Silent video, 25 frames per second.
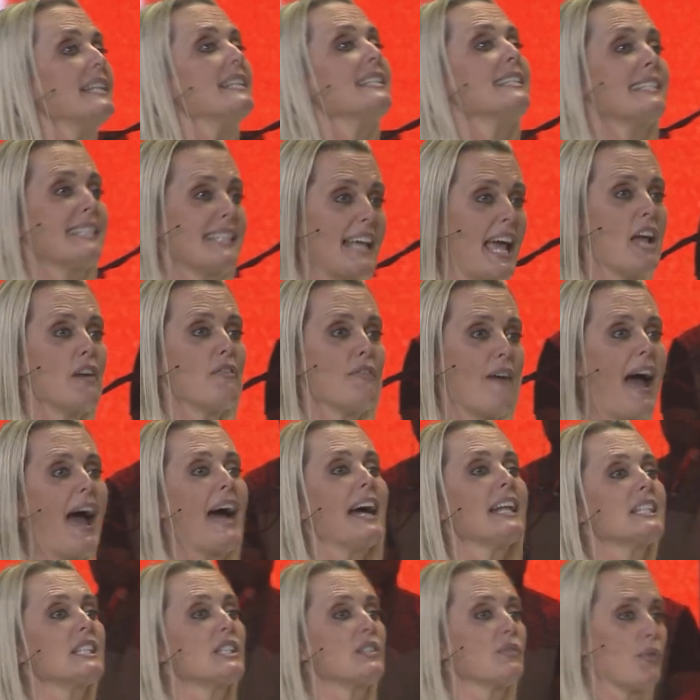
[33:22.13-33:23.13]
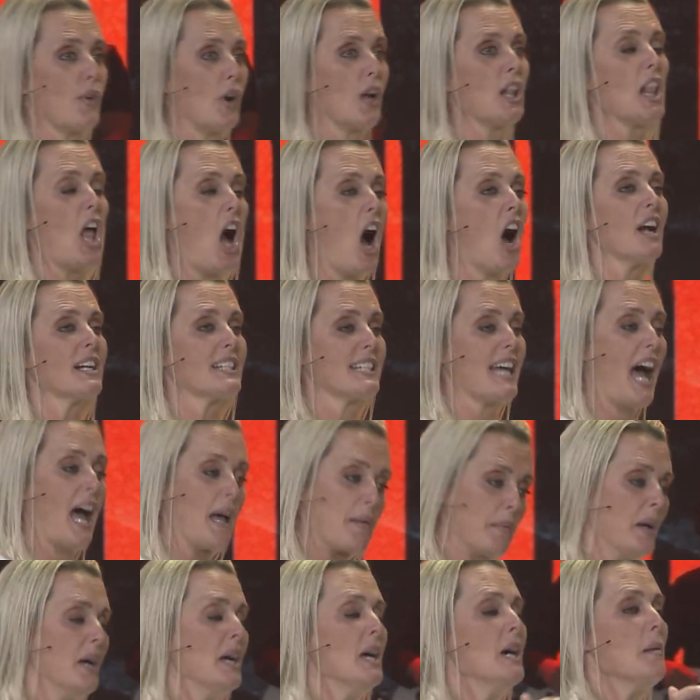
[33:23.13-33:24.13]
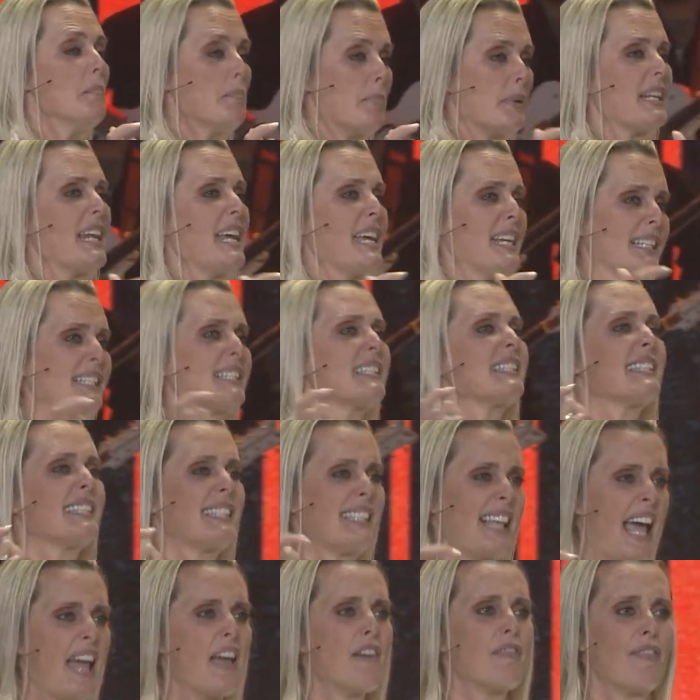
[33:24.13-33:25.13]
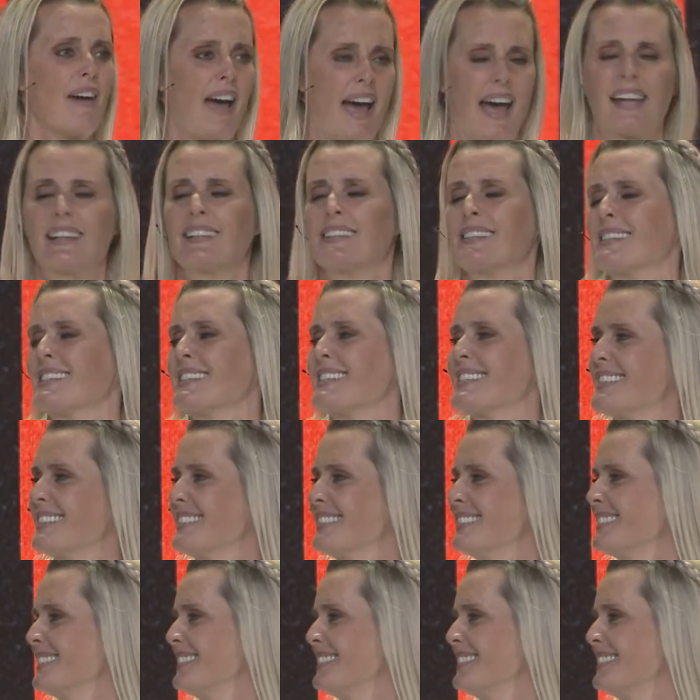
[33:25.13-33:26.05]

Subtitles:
in safe hands for a long time, but here's a safe hands.